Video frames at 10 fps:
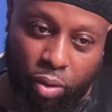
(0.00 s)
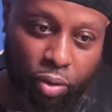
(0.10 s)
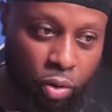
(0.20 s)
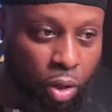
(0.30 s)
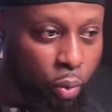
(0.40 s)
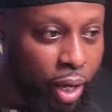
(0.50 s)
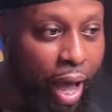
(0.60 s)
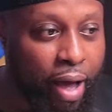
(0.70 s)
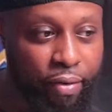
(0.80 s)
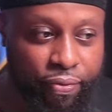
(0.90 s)
you know, we
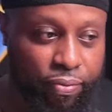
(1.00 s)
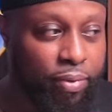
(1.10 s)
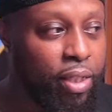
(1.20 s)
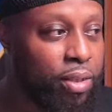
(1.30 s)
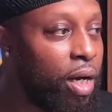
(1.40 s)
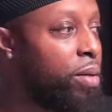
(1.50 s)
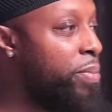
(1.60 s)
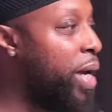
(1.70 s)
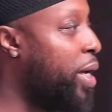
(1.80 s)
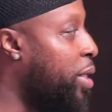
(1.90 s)
have these young
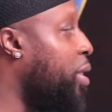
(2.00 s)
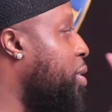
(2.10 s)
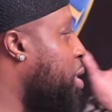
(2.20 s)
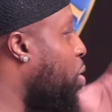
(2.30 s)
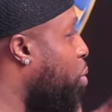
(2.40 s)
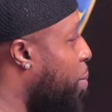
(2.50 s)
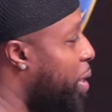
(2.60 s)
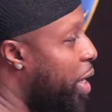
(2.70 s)
men and these young women,